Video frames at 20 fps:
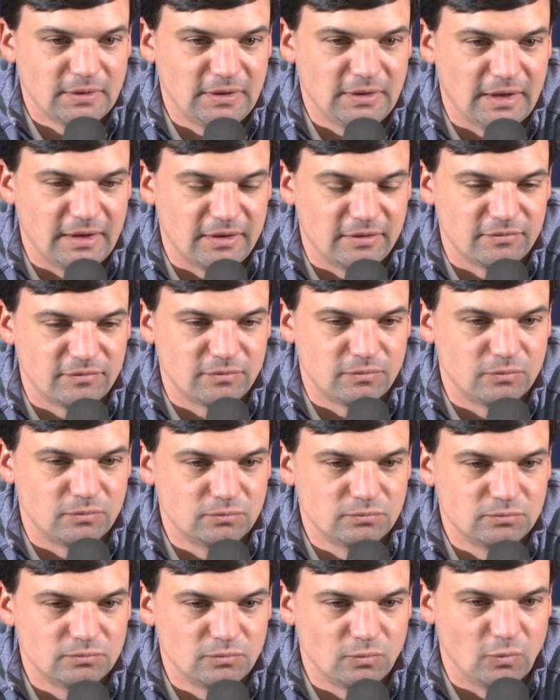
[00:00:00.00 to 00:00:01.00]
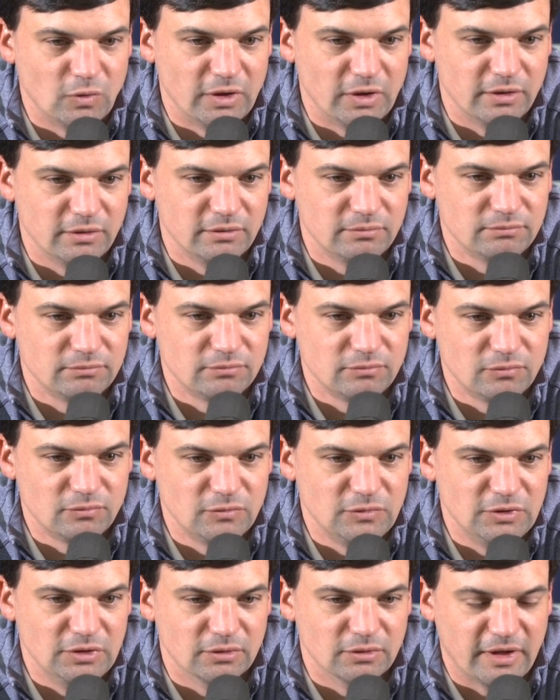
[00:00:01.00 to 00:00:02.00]
kind of where
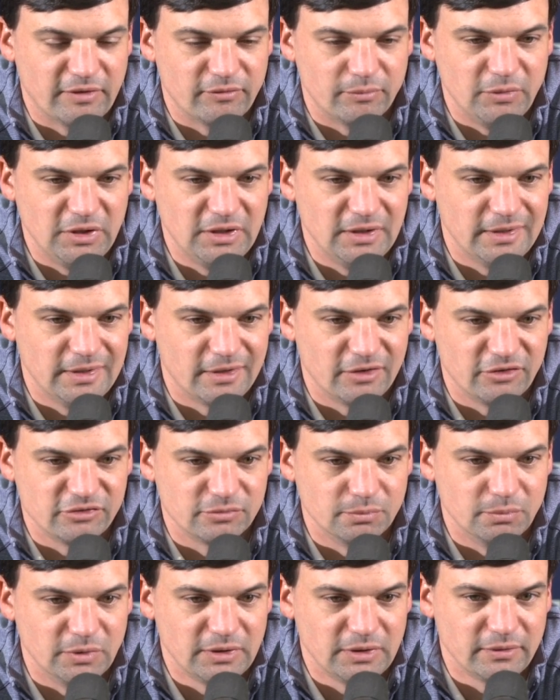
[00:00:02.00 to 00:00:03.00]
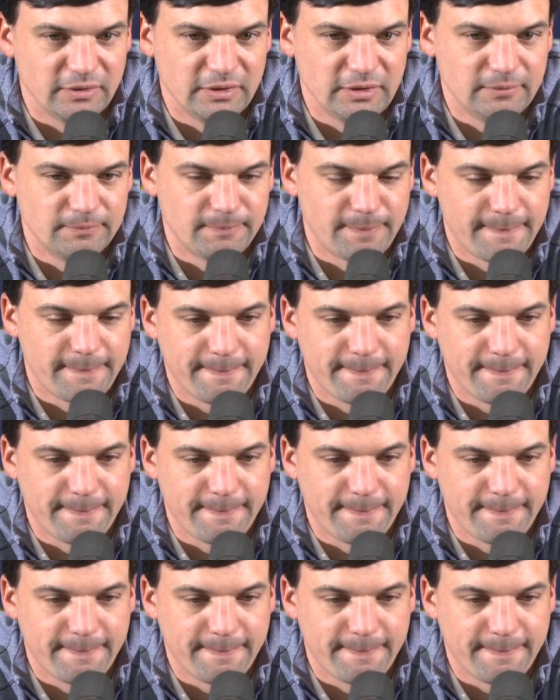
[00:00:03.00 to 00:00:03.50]
you'll have immediate eligibility.